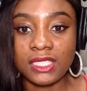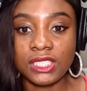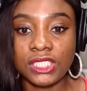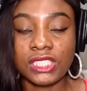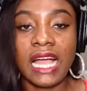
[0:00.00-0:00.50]

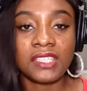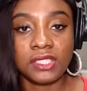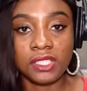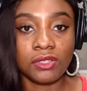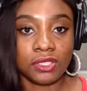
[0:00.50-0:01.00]
she
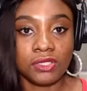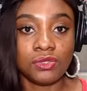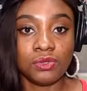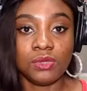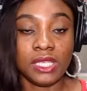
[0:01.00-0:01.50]
actually got
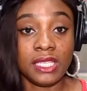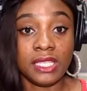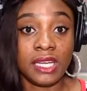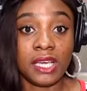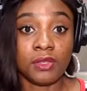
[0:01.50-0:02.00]
into a
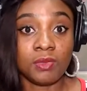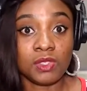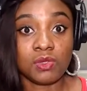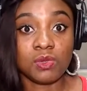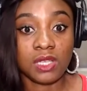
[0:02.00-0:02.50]
heated
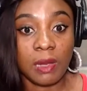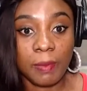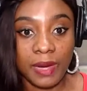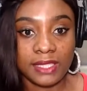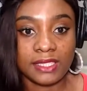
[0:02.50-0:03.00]
argument with her
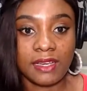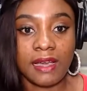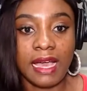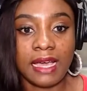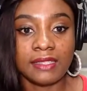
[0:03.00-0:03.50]
partner,
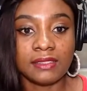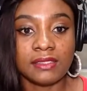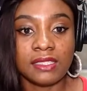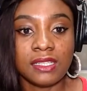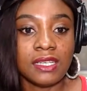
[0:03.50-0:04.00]

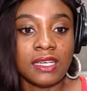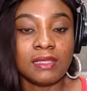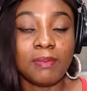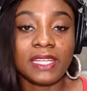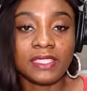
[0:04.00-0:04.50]
and
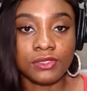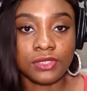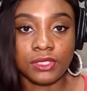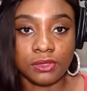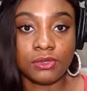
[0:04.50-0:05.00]
the partner
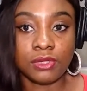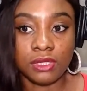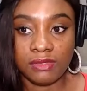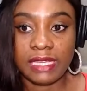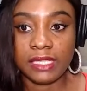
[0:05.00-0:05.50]
threatened to
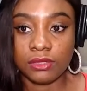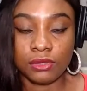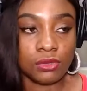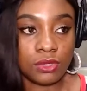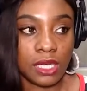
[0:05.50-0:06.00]
leave. Like he
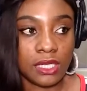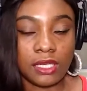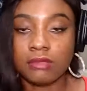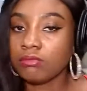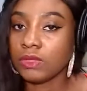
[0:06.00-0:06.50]
told her
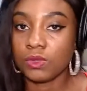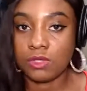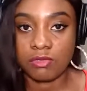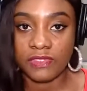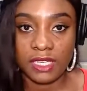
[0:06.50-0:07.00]
that he
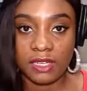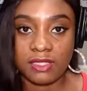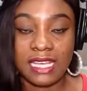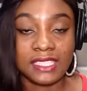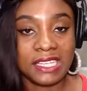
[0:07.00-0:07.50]
was moving
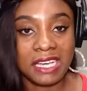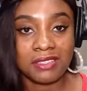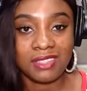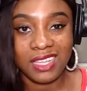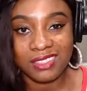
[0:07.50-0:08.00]
out and she
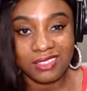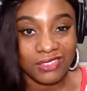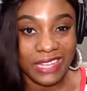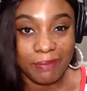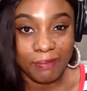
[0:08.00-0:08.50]
had to like
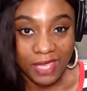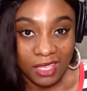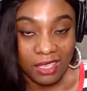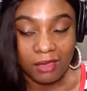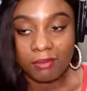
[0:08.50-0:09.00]
sort of like
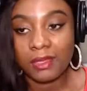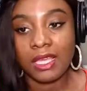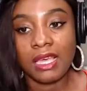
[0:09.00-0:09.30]
beg him